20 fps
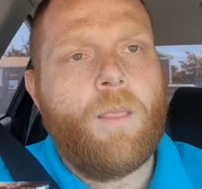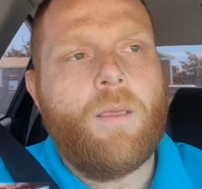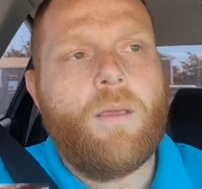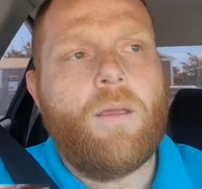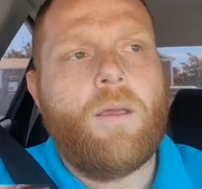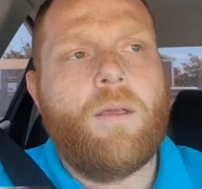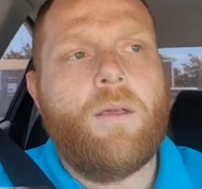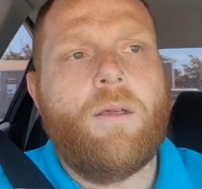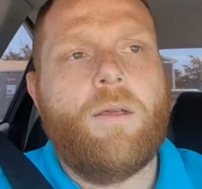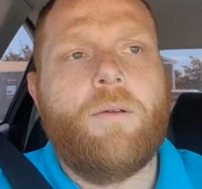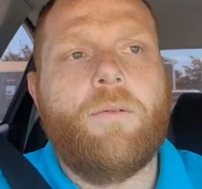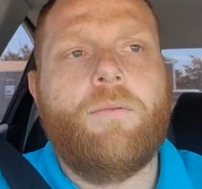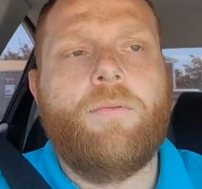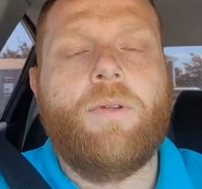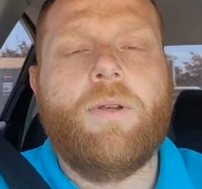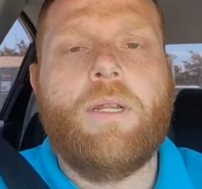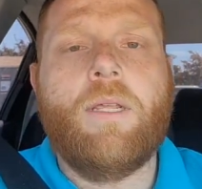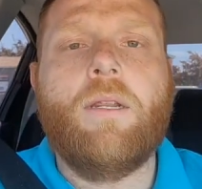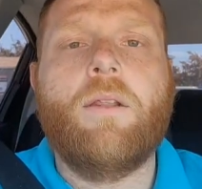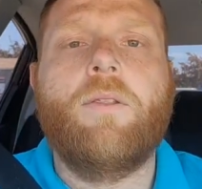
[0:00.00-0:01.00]

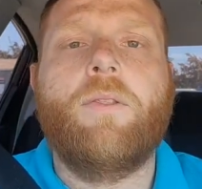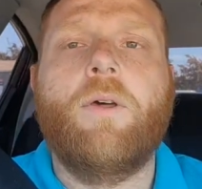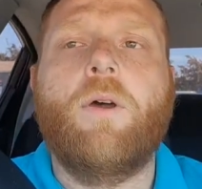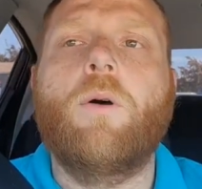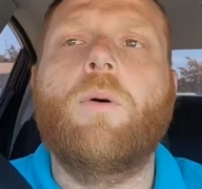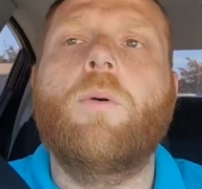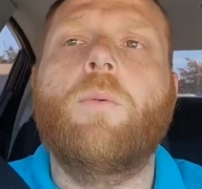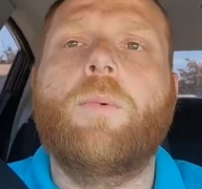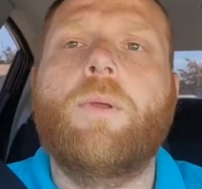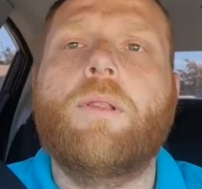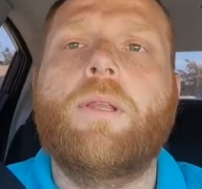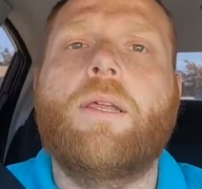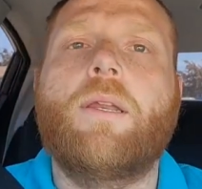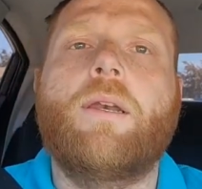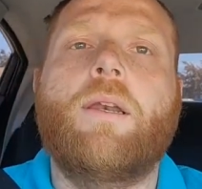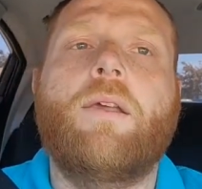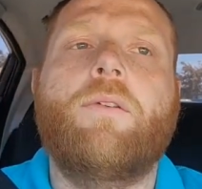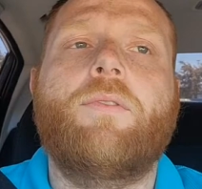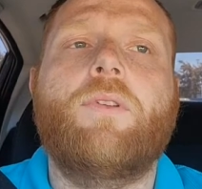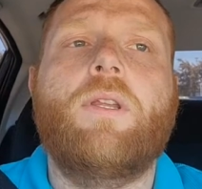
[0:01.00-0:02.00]
Veneta, though, when we landed
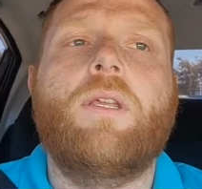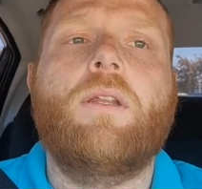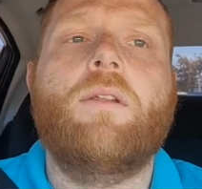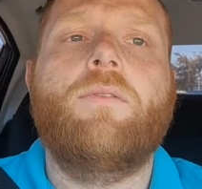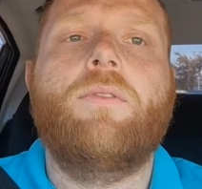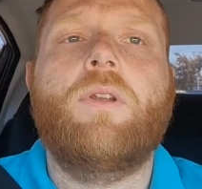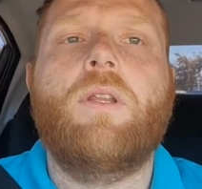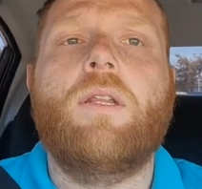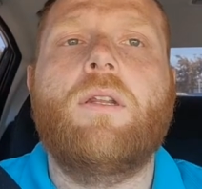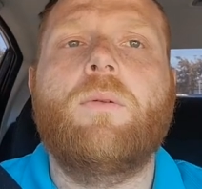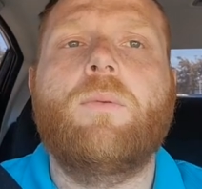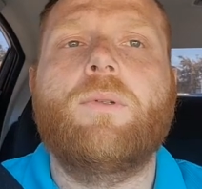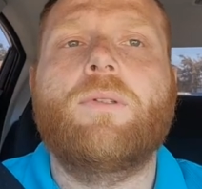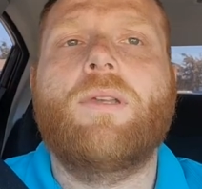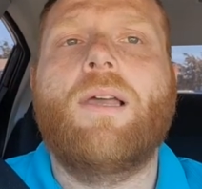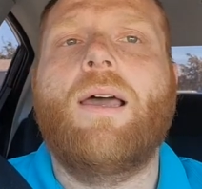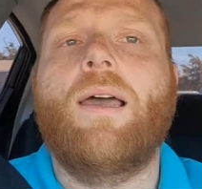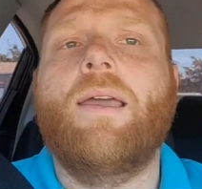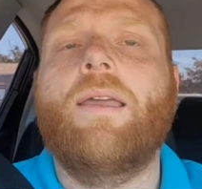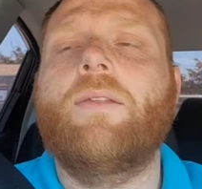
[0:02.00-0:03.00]
at Veneta was
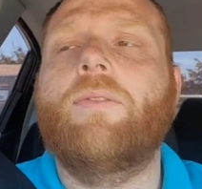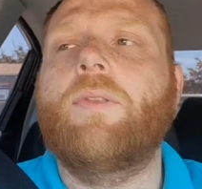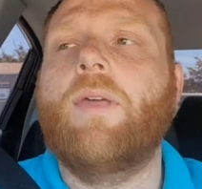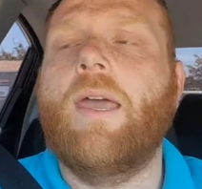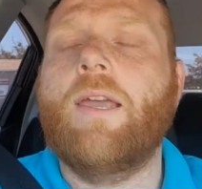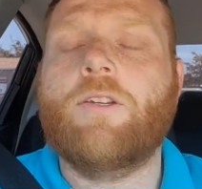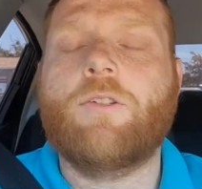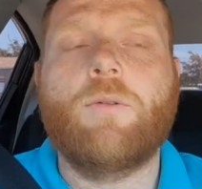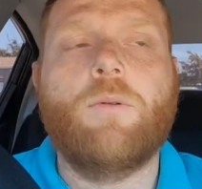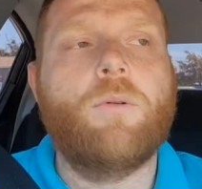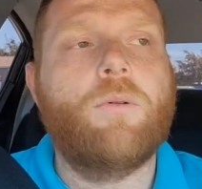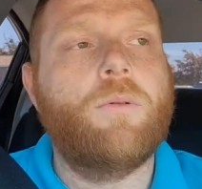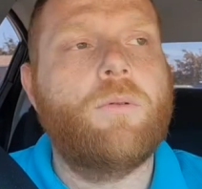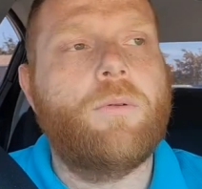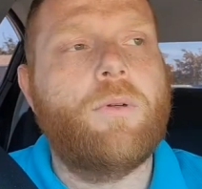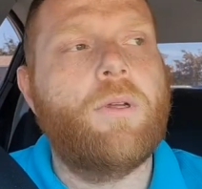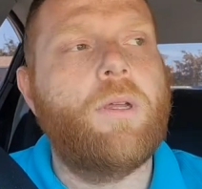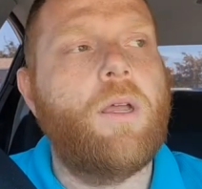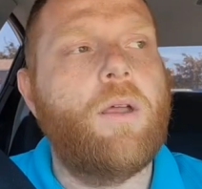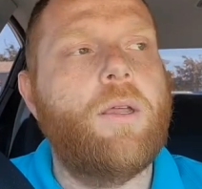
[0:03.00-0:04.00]
alright. The actual
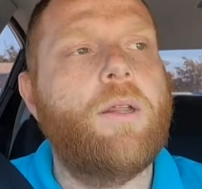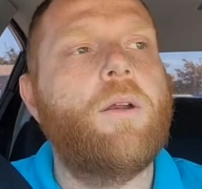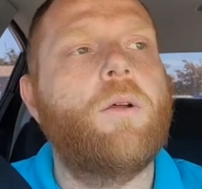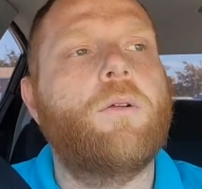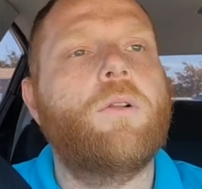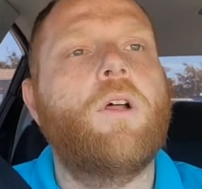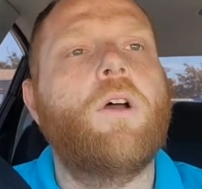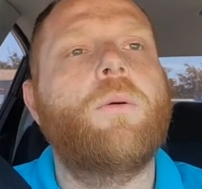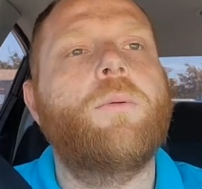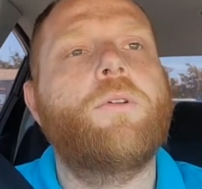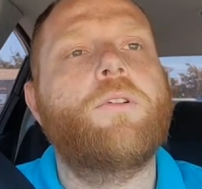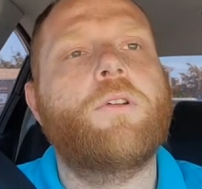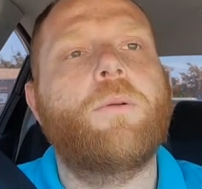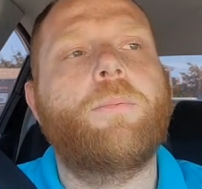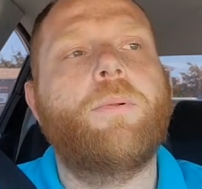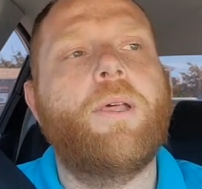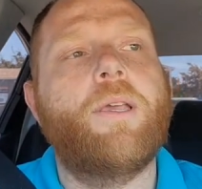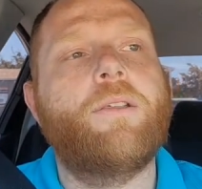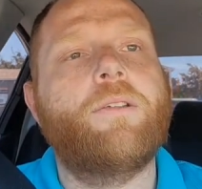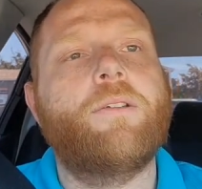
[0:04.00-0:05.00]
in Oklahoma, there's a
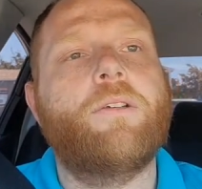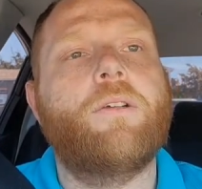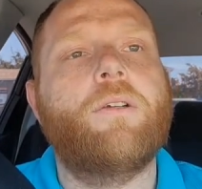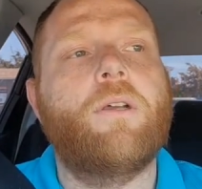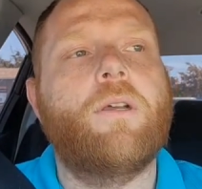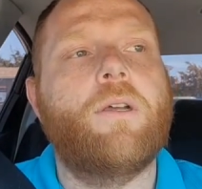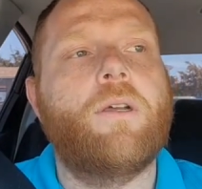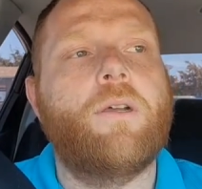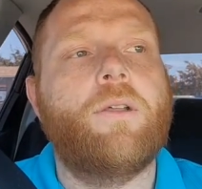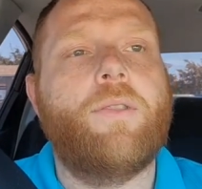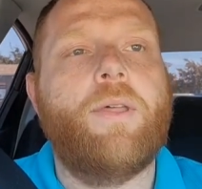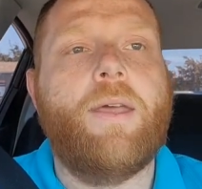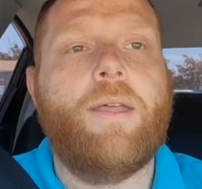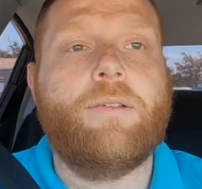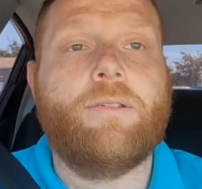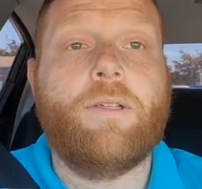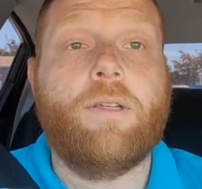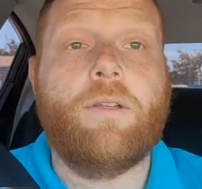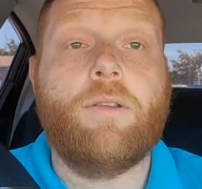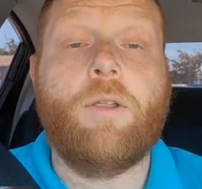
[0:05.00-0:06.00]
place
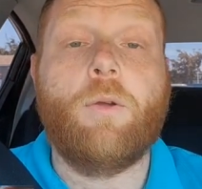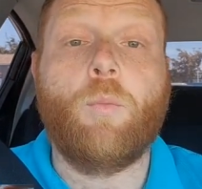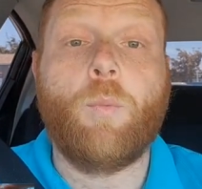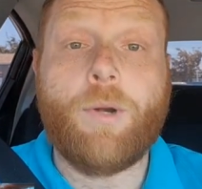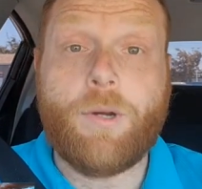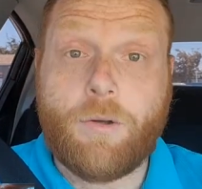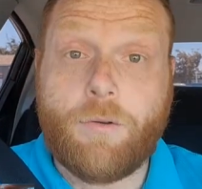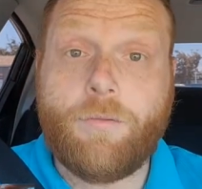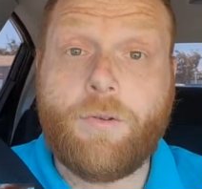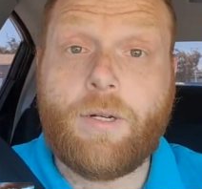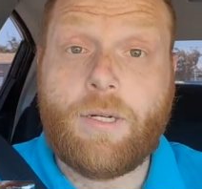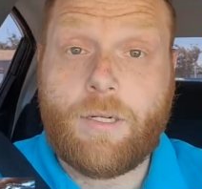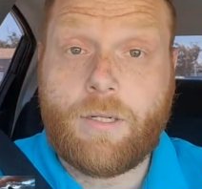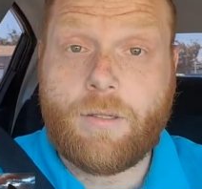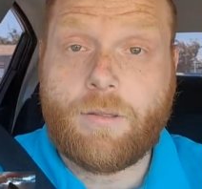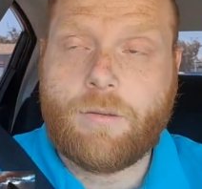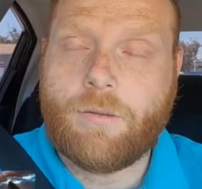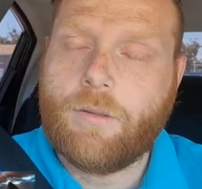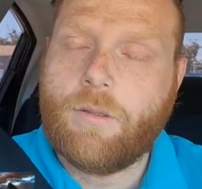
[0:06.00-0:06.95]
that's the Rio Veneta.